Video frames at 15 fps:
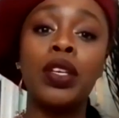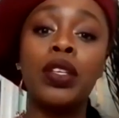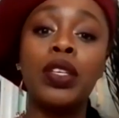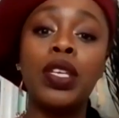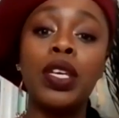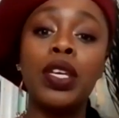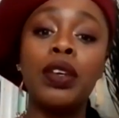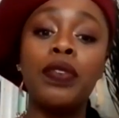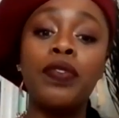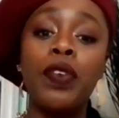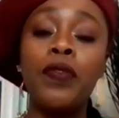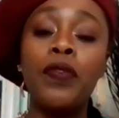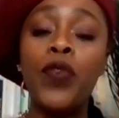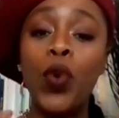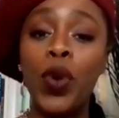give
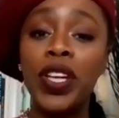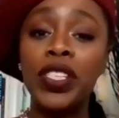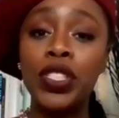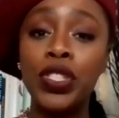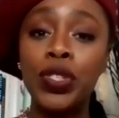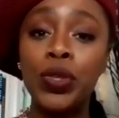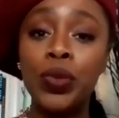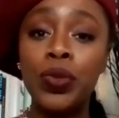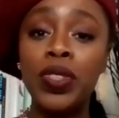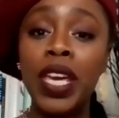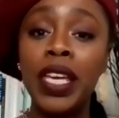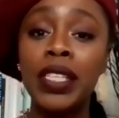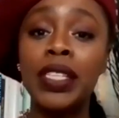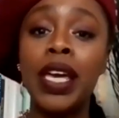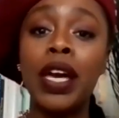voice to
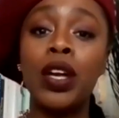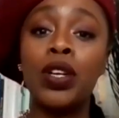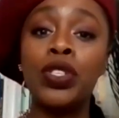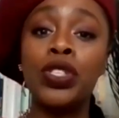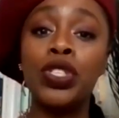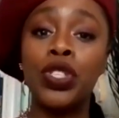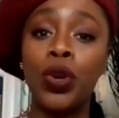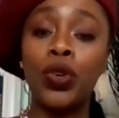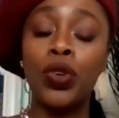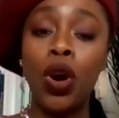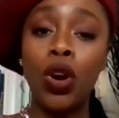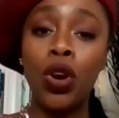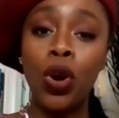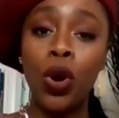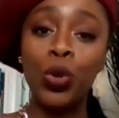things that concern
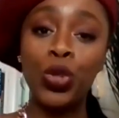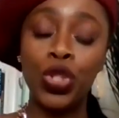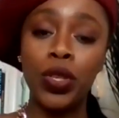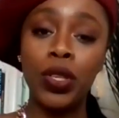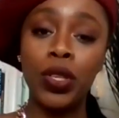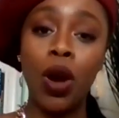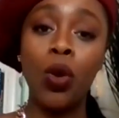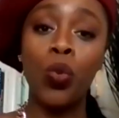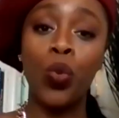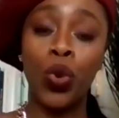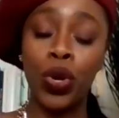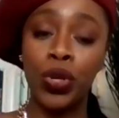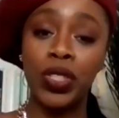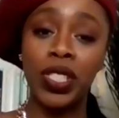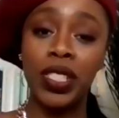our culture and our
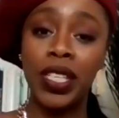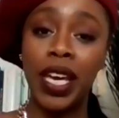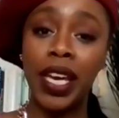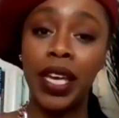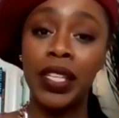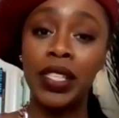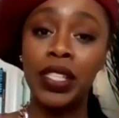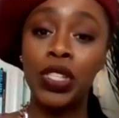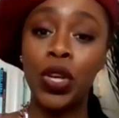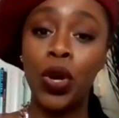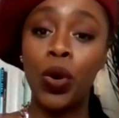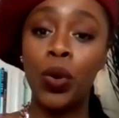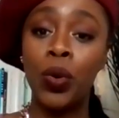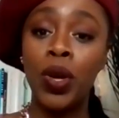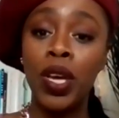world today. And
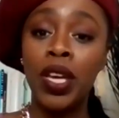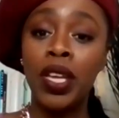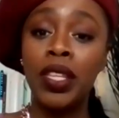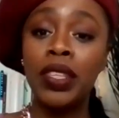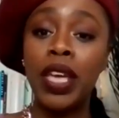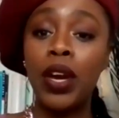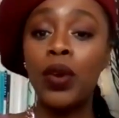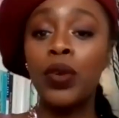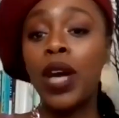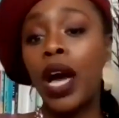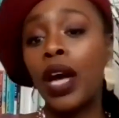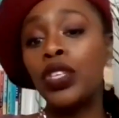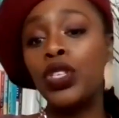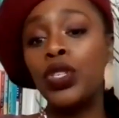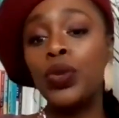so they are
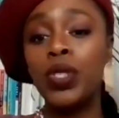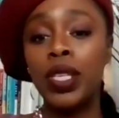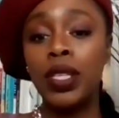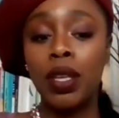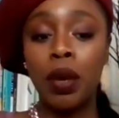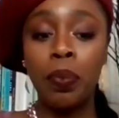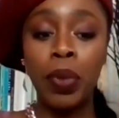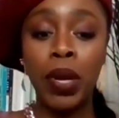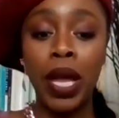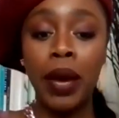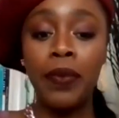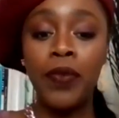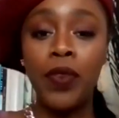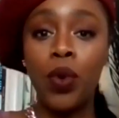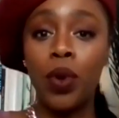not using their
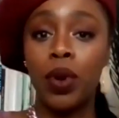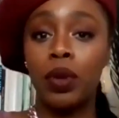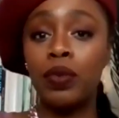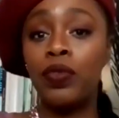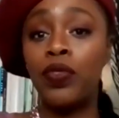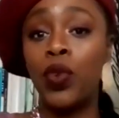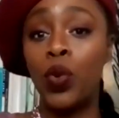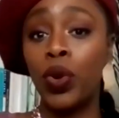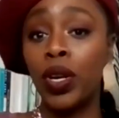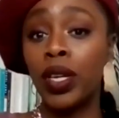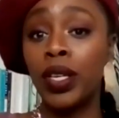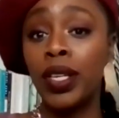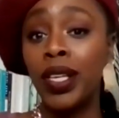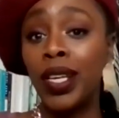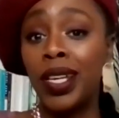platform
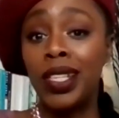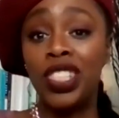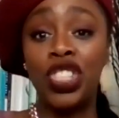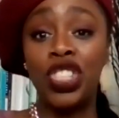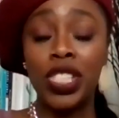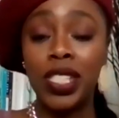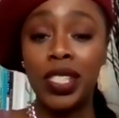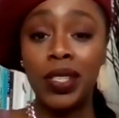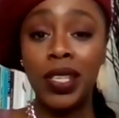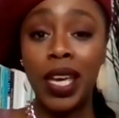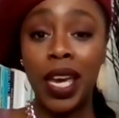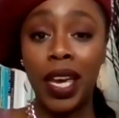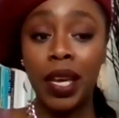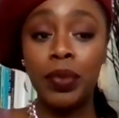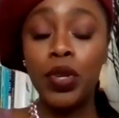for just to
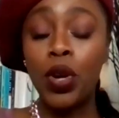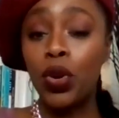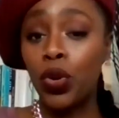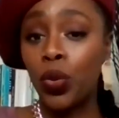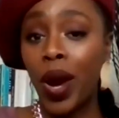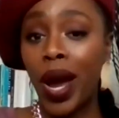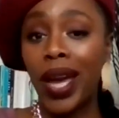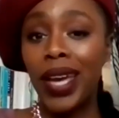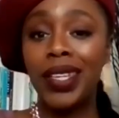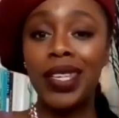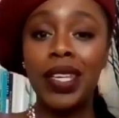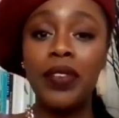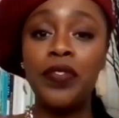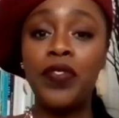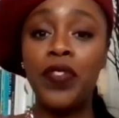gain
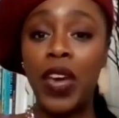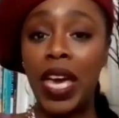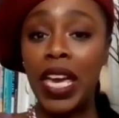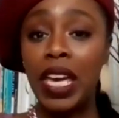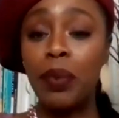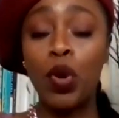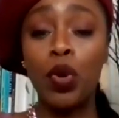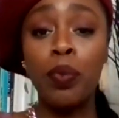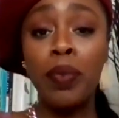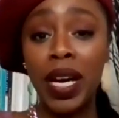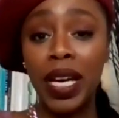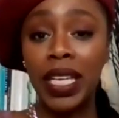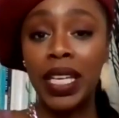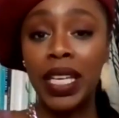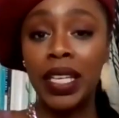notoriety, fame, or
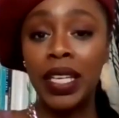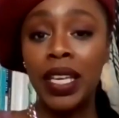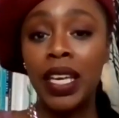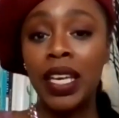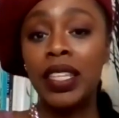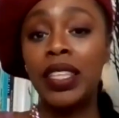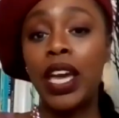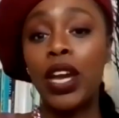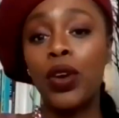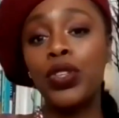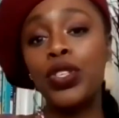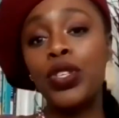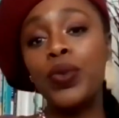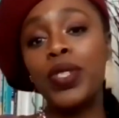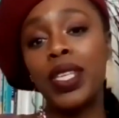money. They are
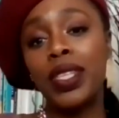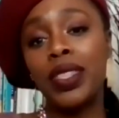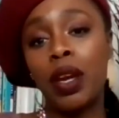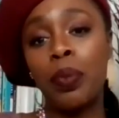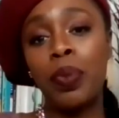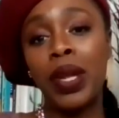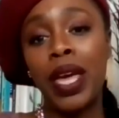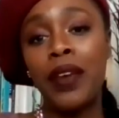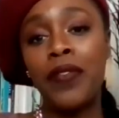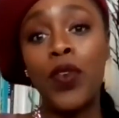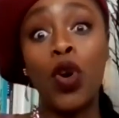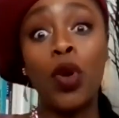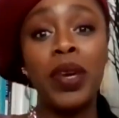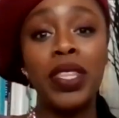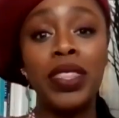using their
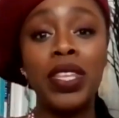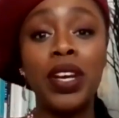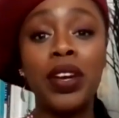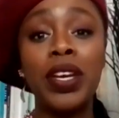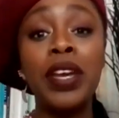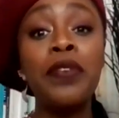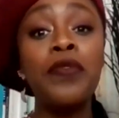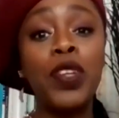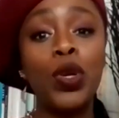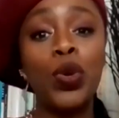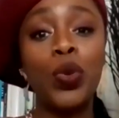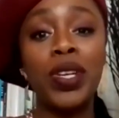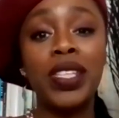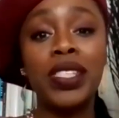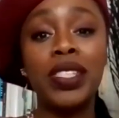platform and their
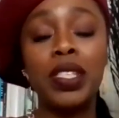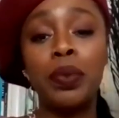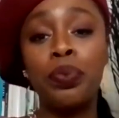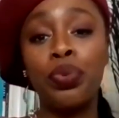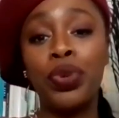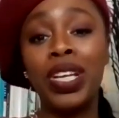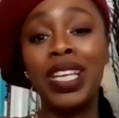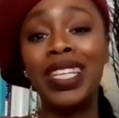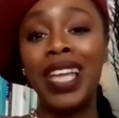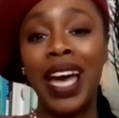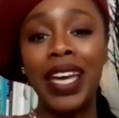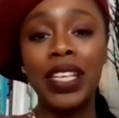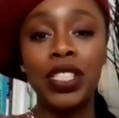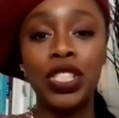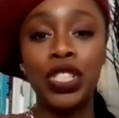influence to bring
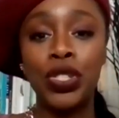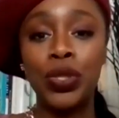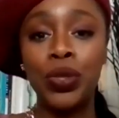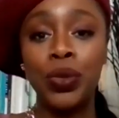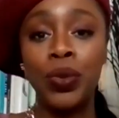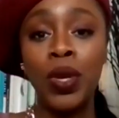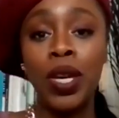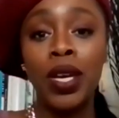light to